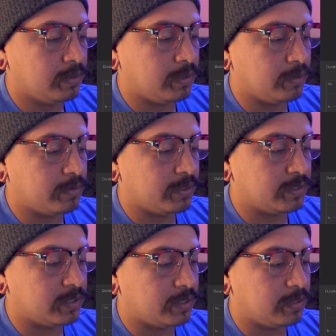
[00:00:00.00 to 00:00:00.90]

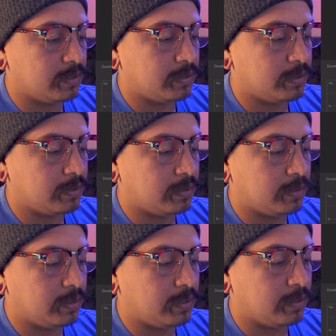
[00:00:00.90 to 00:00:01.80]
increase it,
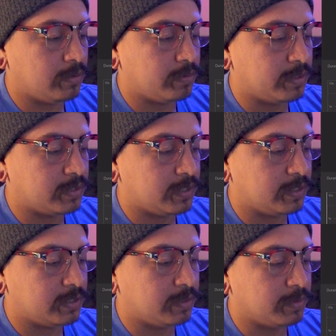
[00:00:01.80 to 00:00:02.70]
increase it,
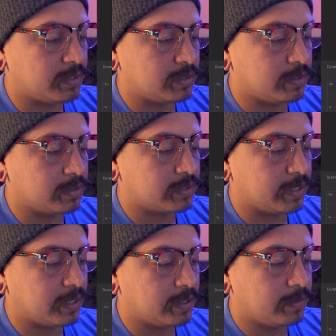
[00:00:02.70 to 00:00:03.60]
and see what this looks
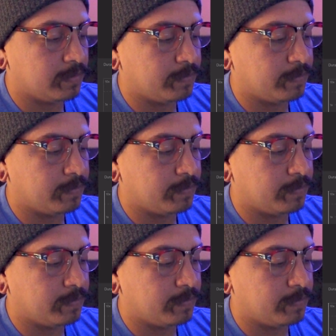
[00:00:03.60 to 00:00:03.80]
like.